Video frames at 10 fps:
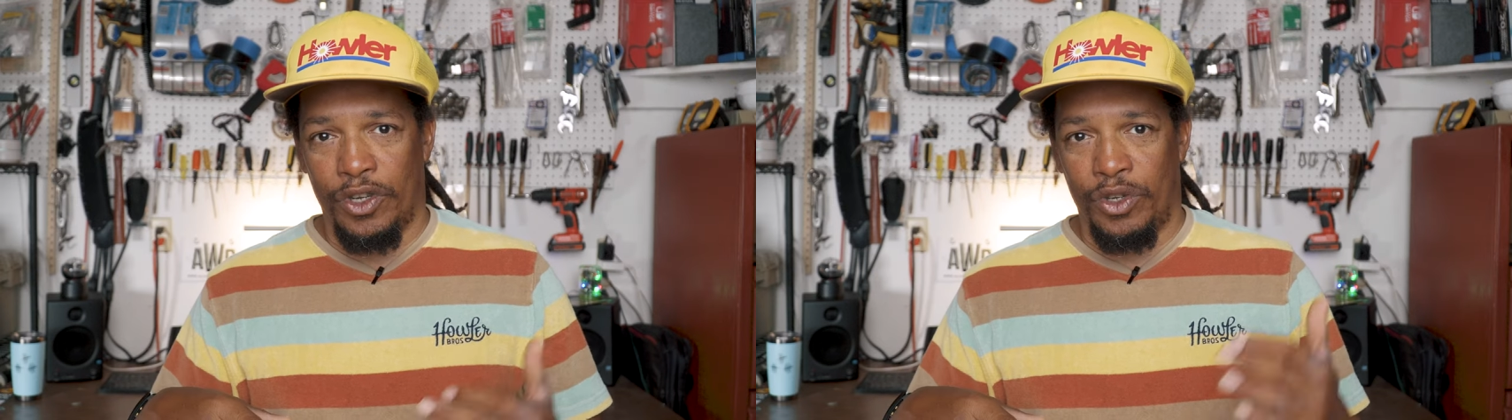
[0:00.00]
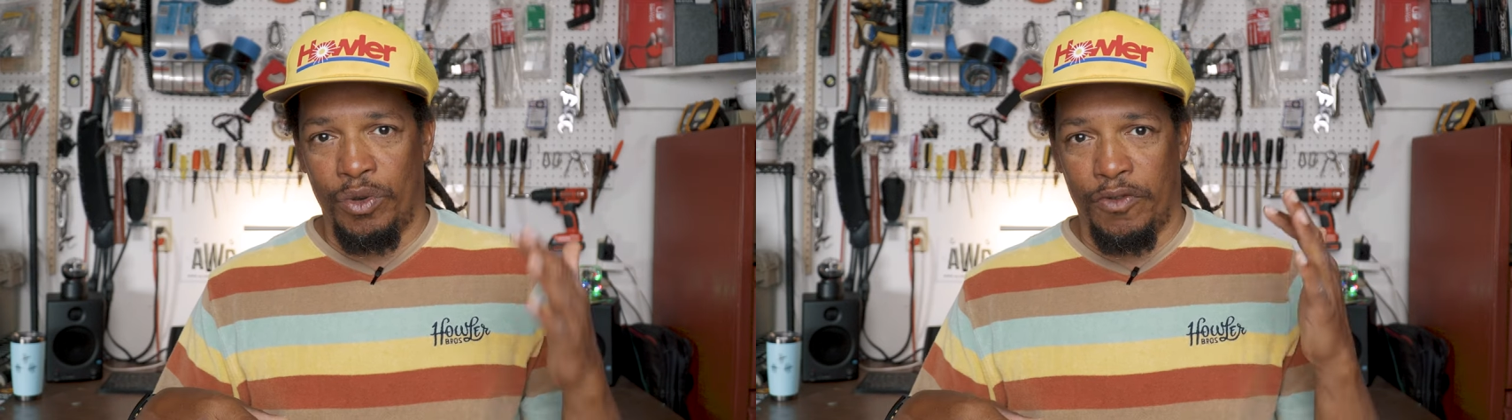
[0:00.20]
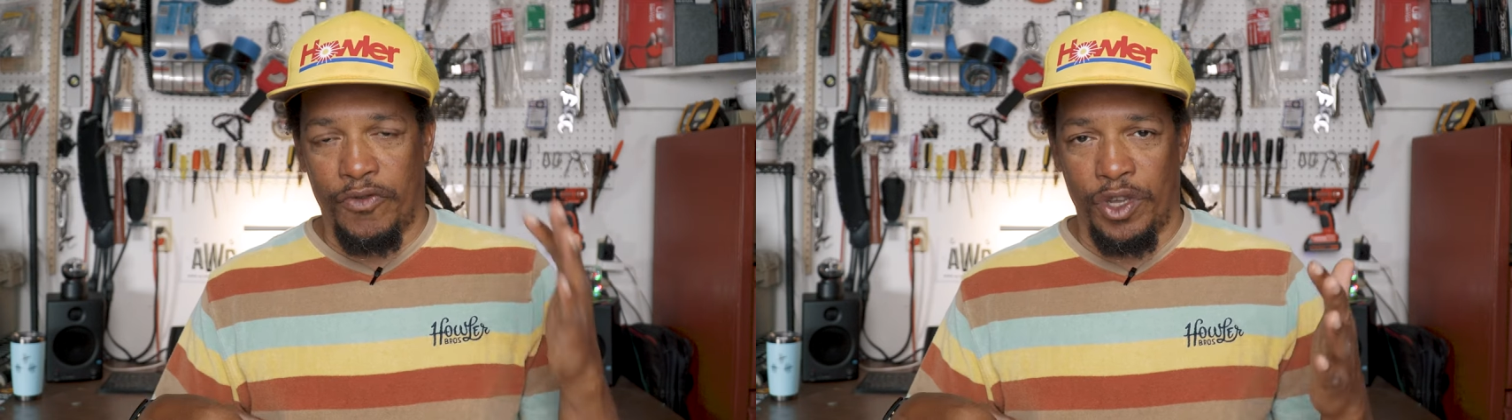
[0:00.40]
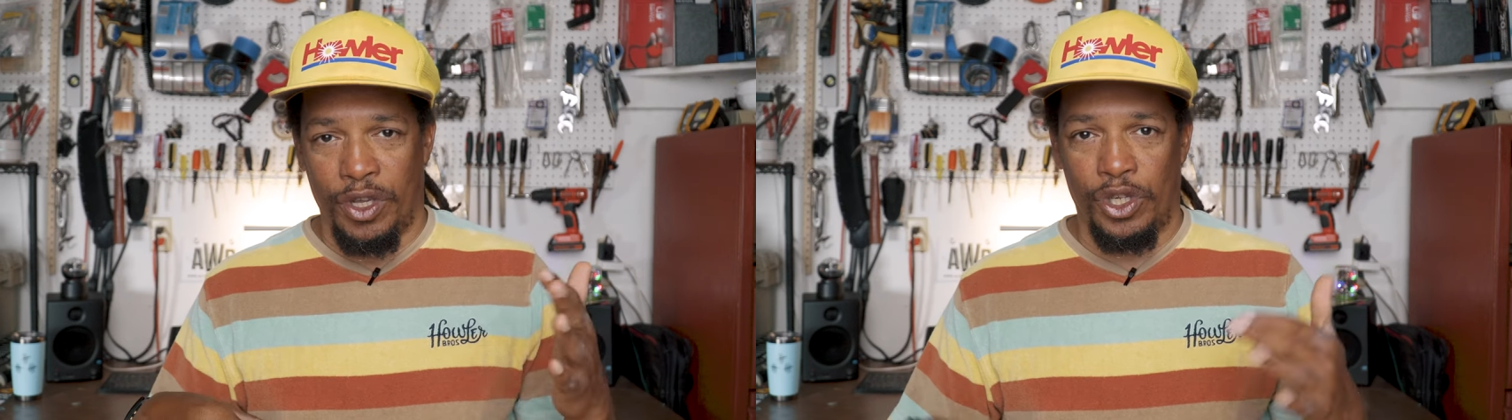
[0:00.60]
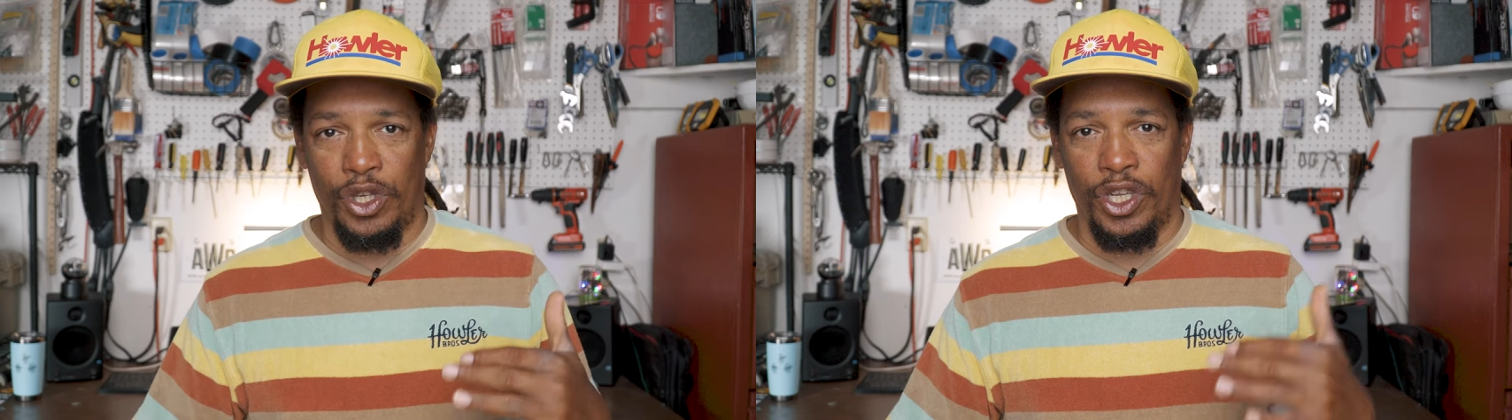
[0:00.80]
to a
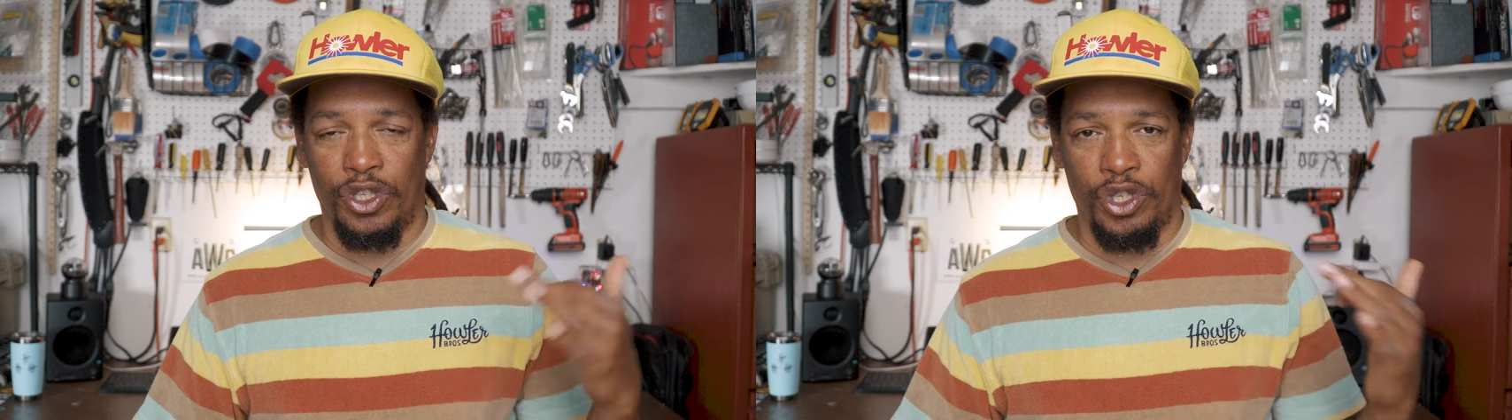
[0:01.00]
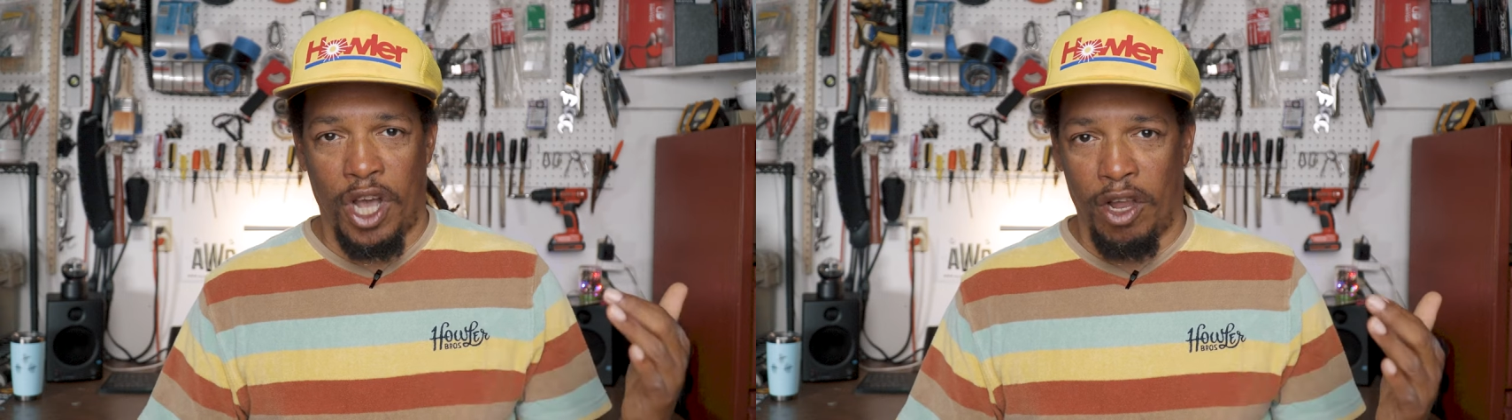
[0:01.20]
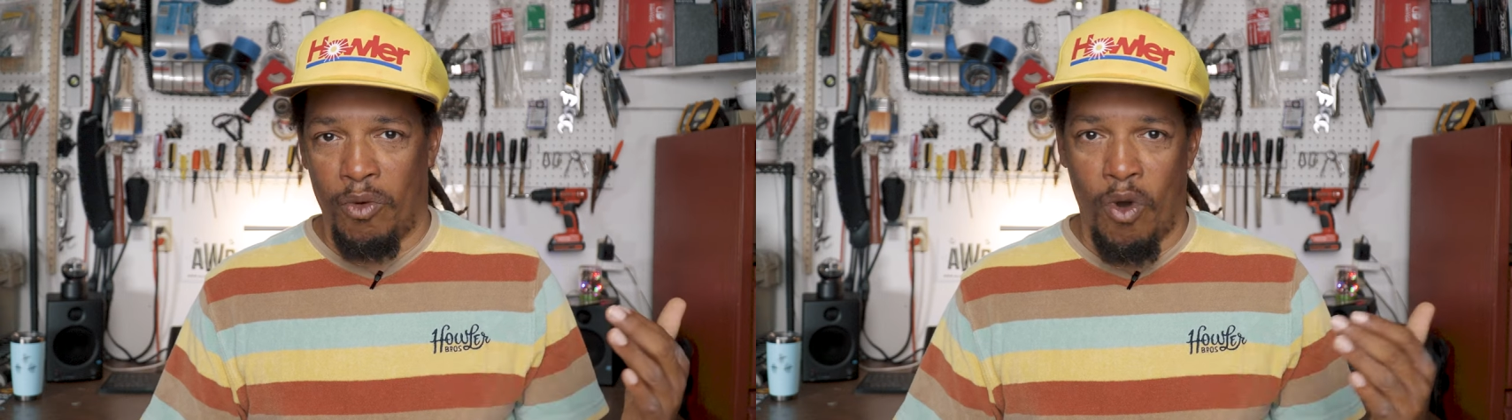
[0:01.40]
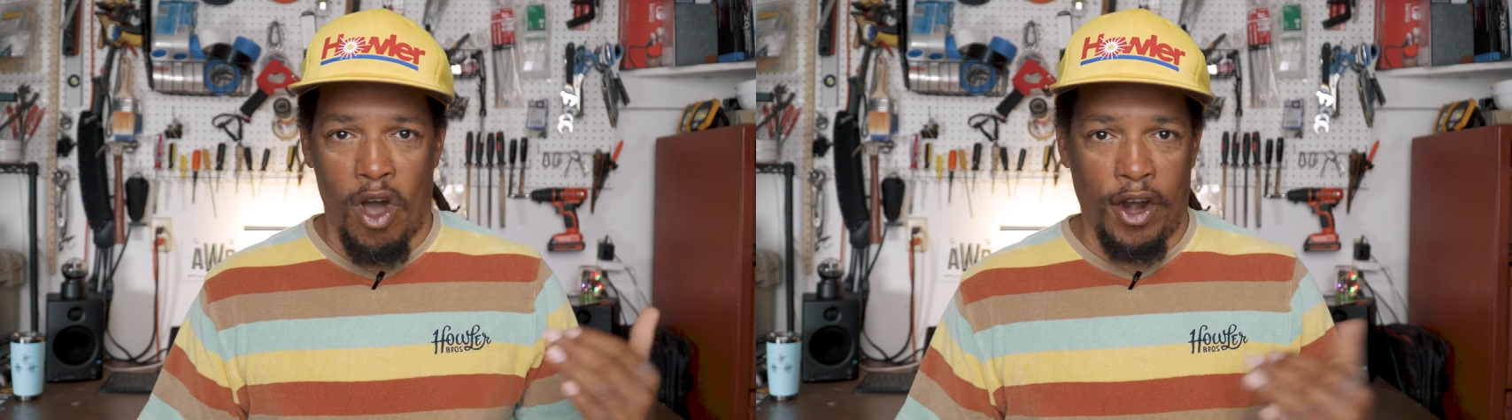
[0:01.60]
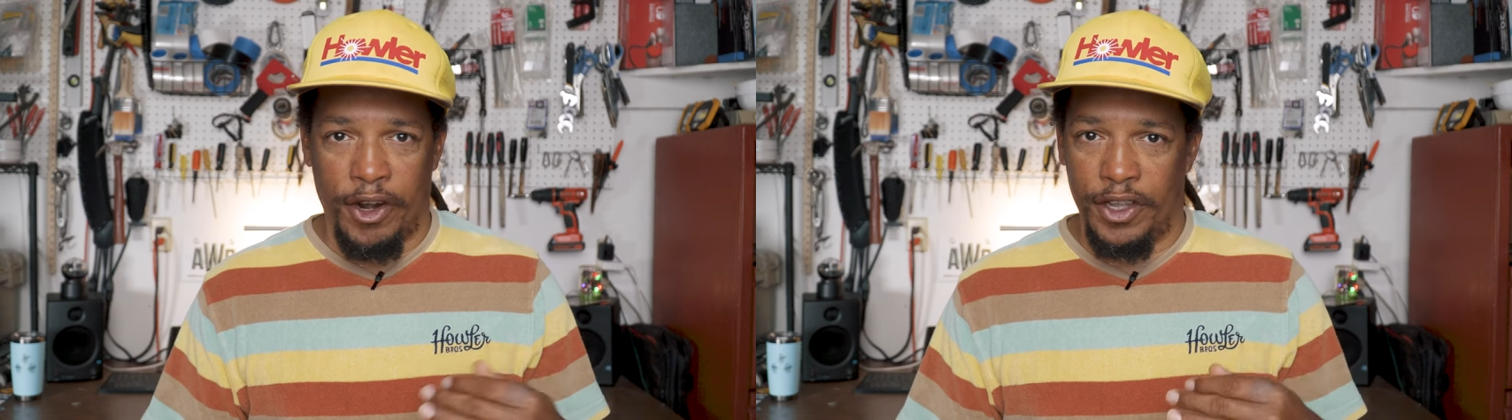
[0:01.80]
fish in shallow water,